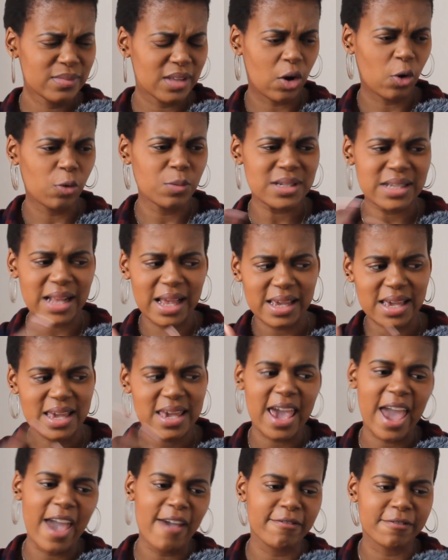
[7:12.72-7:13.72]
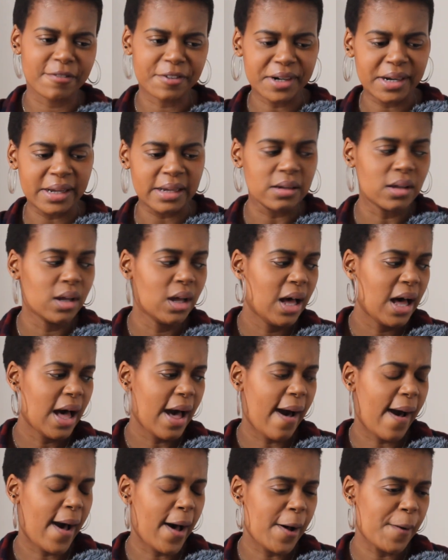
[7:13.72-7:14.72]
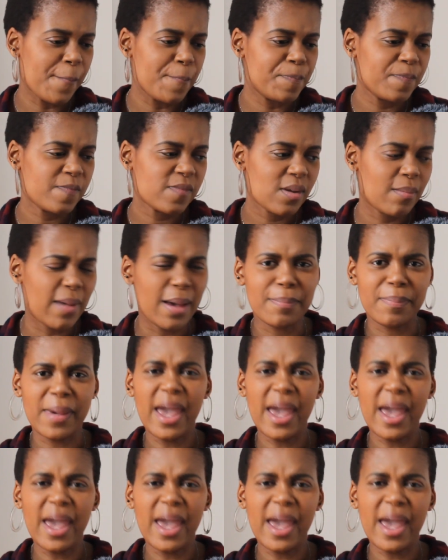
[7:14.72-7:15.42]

almost like carefree. My